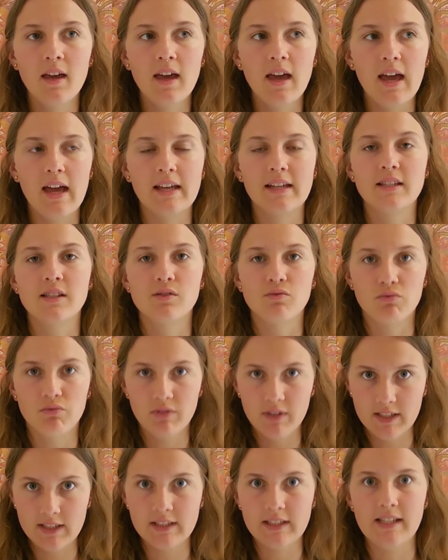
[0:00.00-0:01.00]
And it's
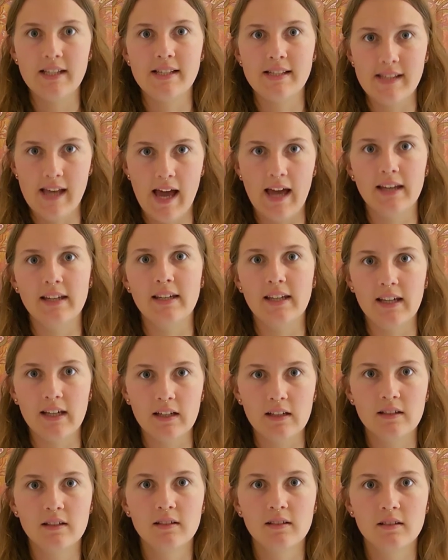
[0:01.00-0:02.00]
really saddening.
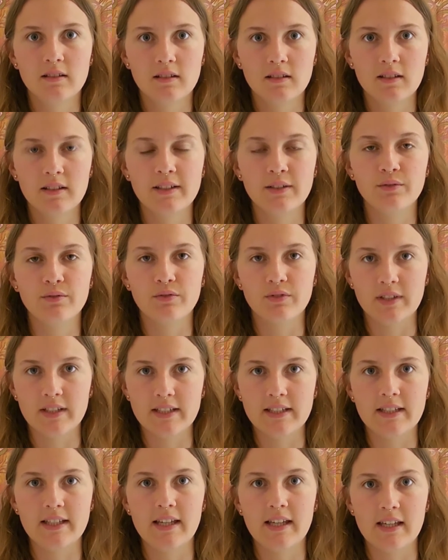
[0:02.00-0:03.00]
It
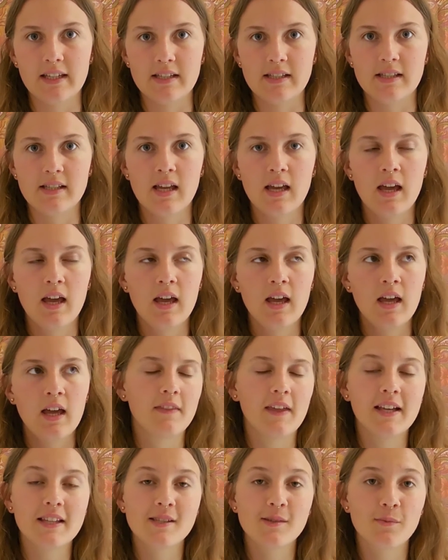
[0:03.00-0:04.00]
really is.
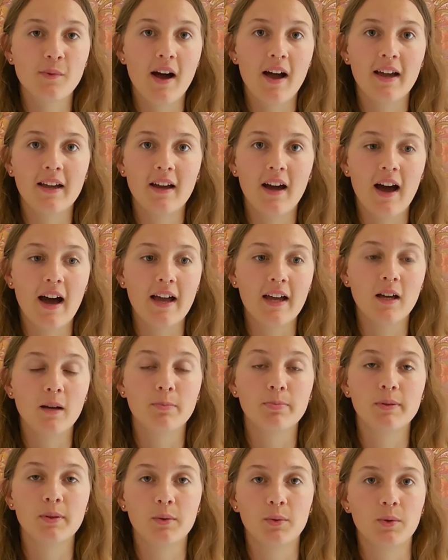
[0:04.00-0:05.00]
That's why I
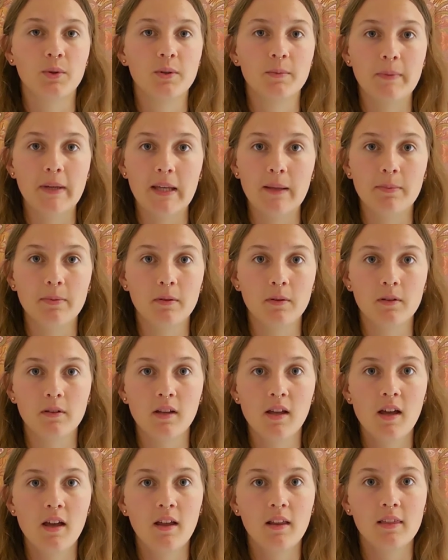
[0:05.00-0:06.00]
applaud people
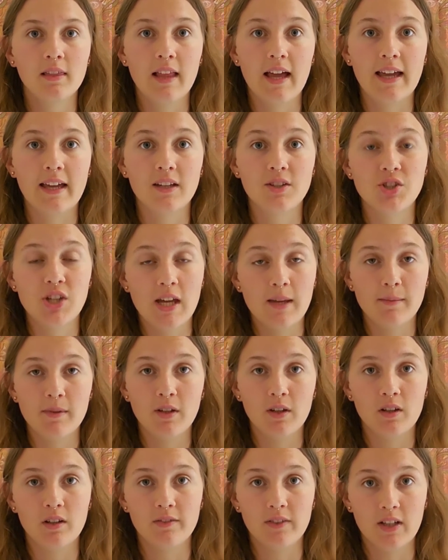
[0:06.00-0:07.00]
like Jamie
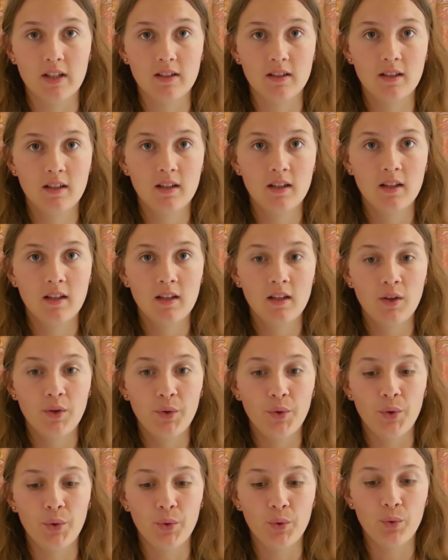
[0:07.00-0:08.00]
Oliver,
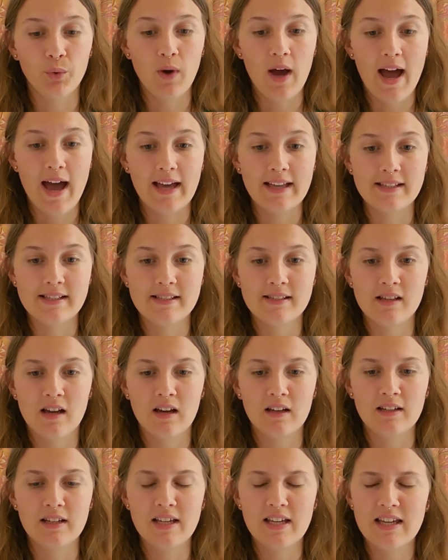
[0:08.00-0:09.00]
who has
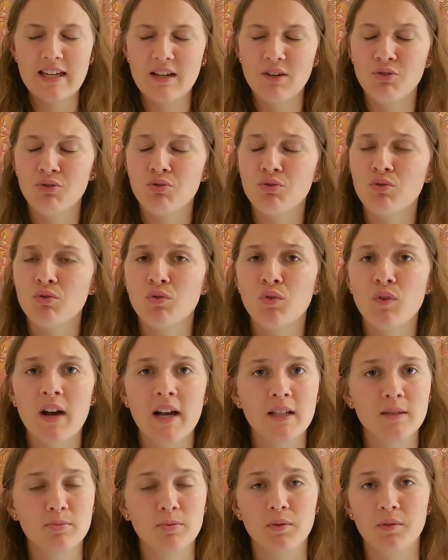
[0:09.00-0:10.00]
done
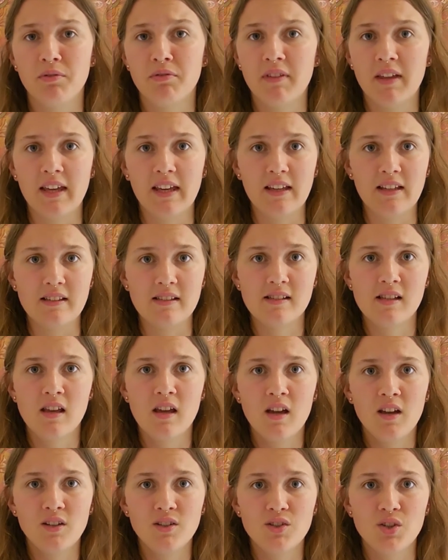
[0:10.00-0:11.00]
incredible things
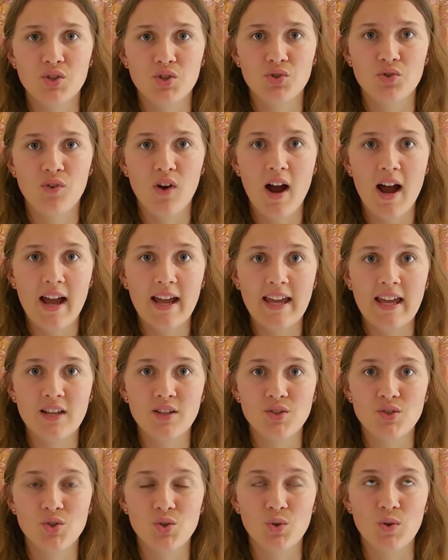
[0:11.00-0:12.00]
to try
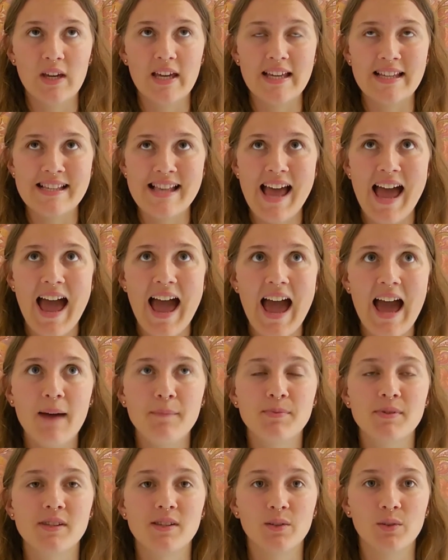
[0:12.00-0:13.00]
and do his
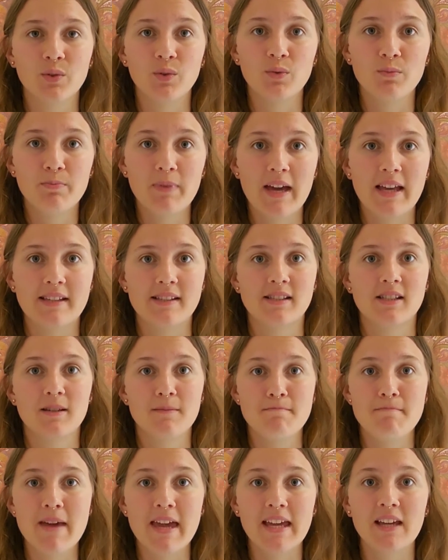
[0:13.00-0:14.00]
absolute best to
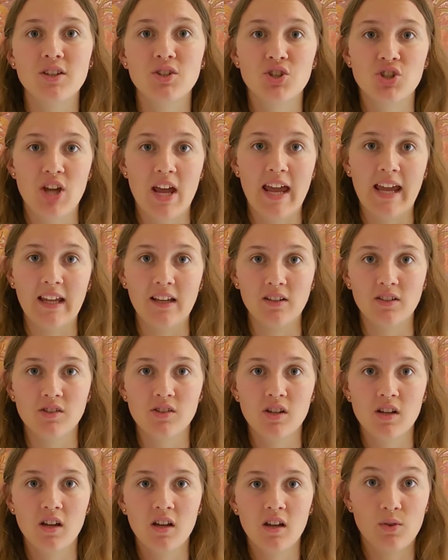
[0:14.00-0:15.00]
make
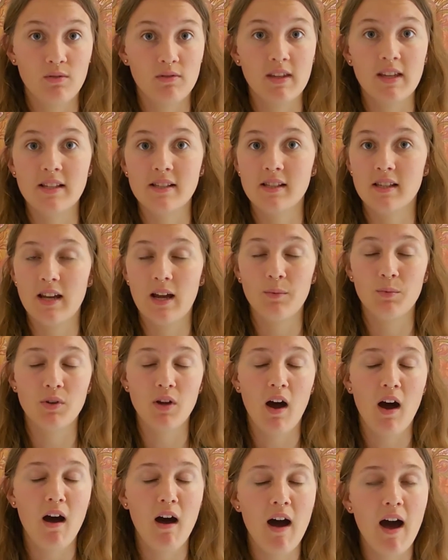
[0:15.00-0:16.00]
change. Things that I would
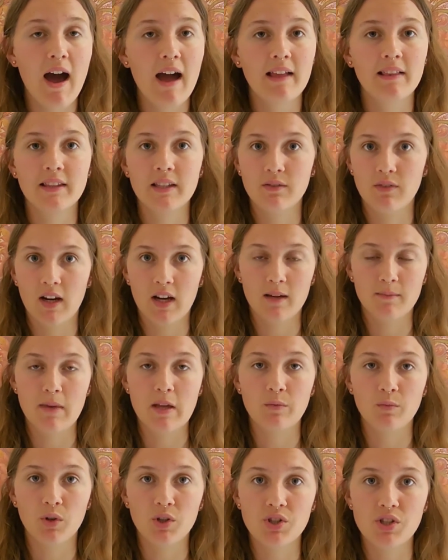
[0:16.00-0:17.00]
highly
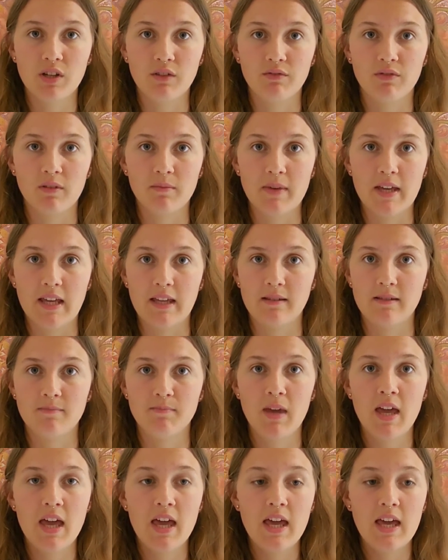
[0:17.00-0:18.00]
recommend watching from him
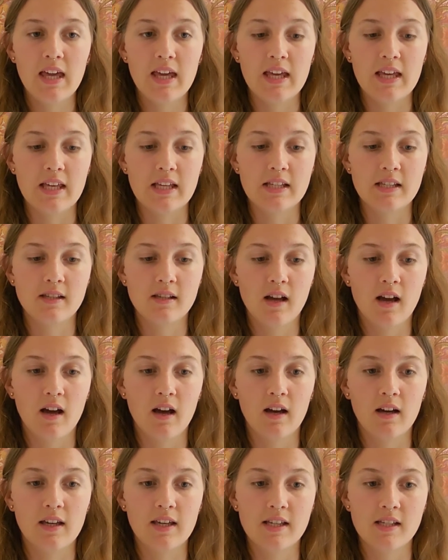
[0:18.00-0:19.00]
is
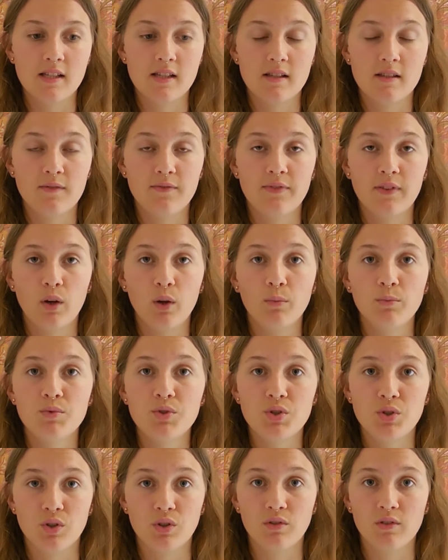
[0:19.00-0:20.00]
his film
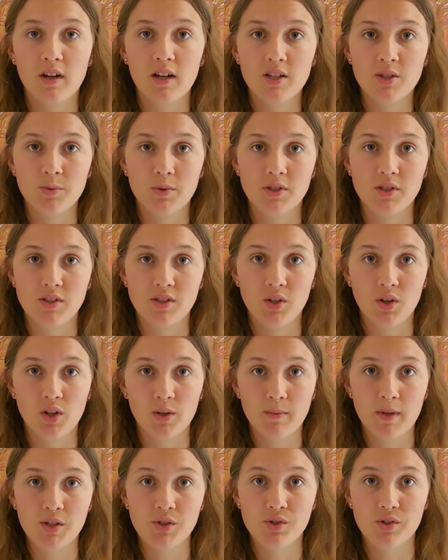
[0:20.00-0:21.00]
Sugar Rush, which is a
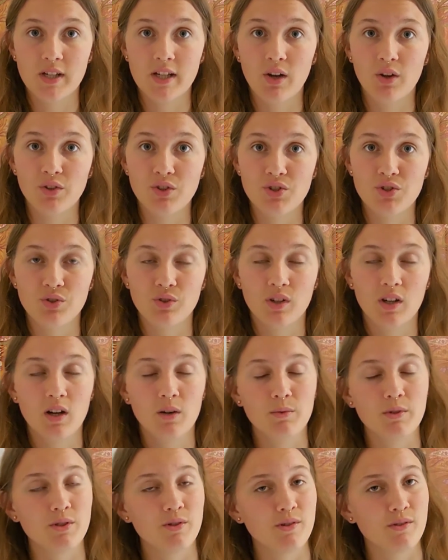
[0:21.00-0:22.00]
documentary on sugar,
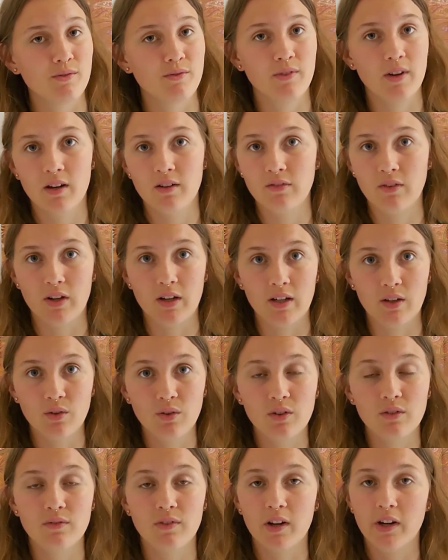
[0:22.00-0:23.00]
which is very, very
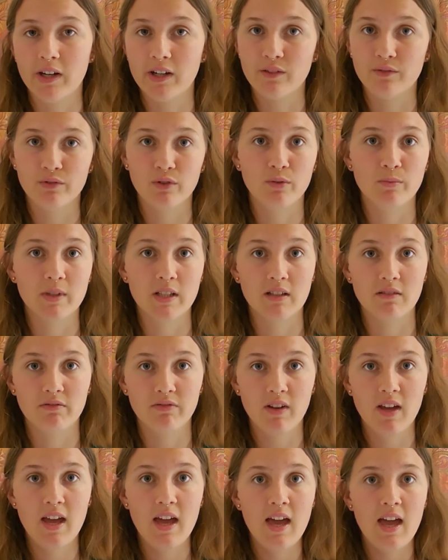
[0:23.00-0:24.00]
good, very
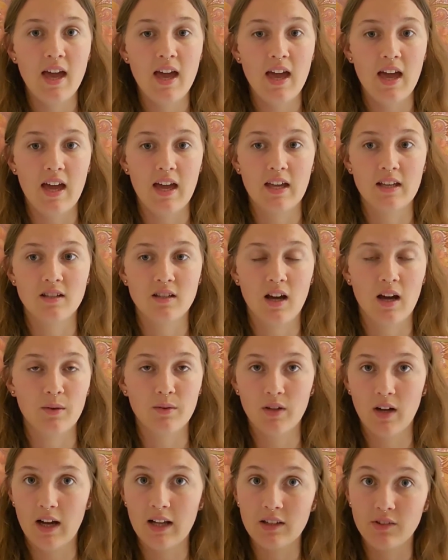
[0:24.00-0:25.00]
informative, and I
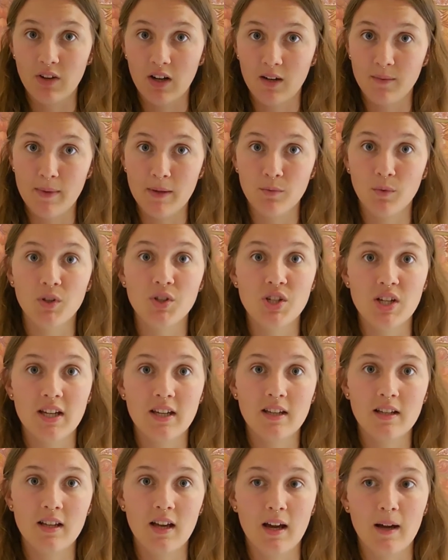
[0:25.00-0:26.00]
would highly recommend watching
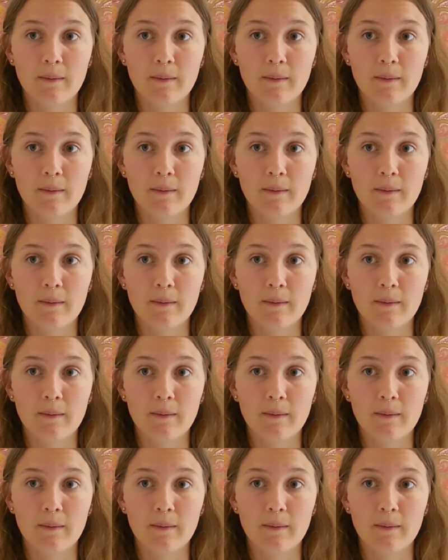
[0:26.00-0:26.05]
it.